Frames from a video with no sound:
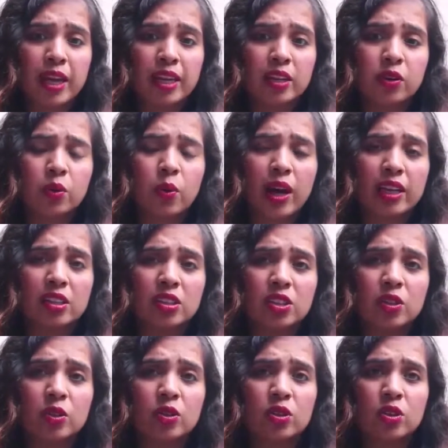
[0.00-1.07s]
that
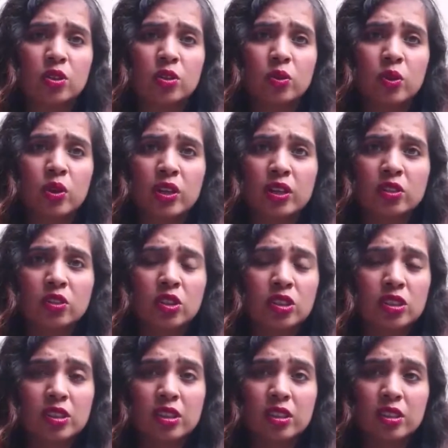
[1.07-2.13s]
requires you to
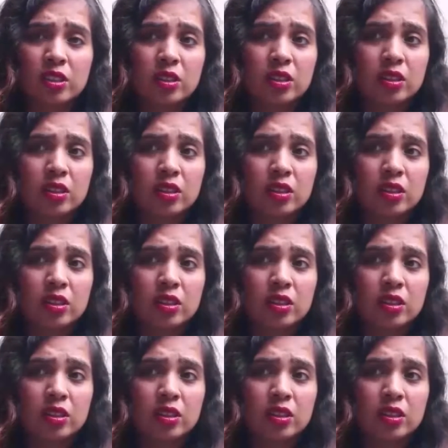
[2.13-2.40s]
just